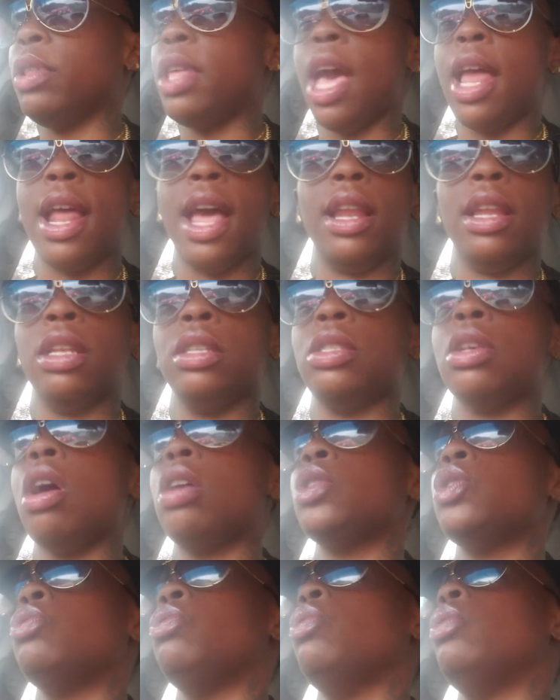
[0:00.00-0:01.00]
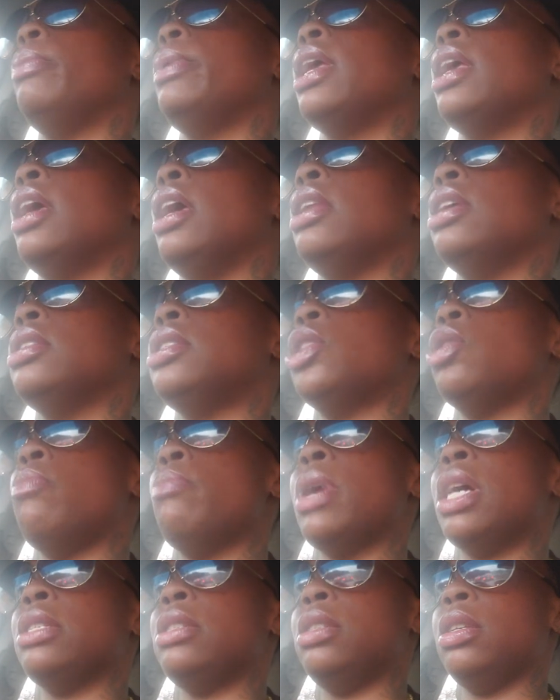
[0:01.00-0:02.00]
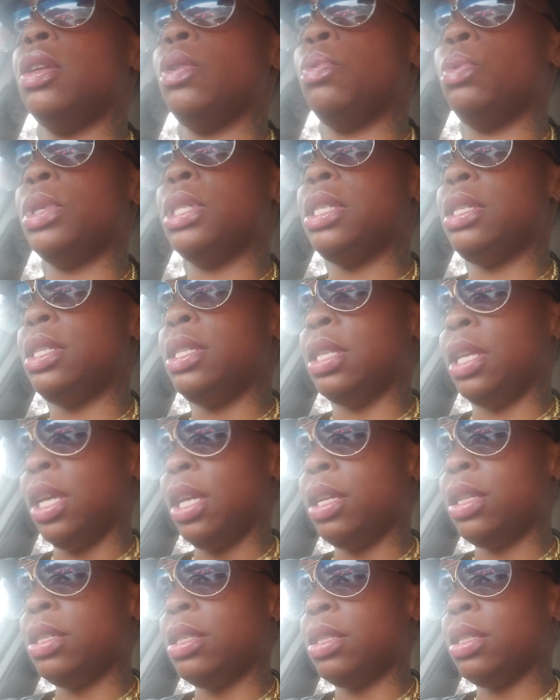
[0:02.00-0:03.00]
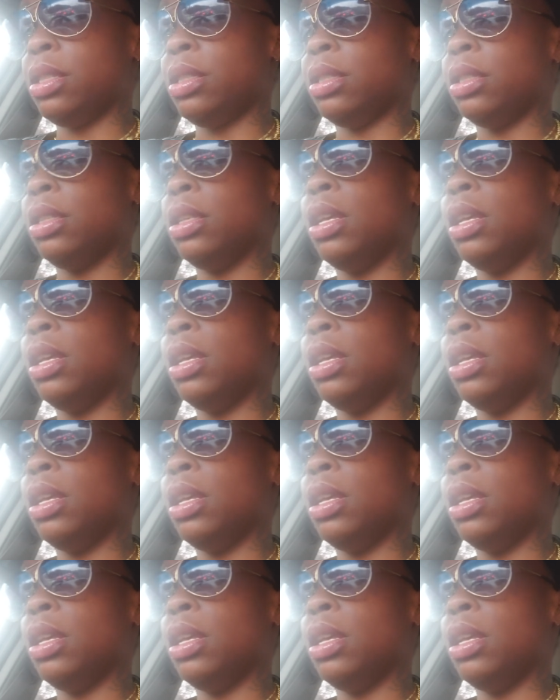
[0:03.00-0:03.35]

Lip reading: that, I didn't talk to him again until my son was 6.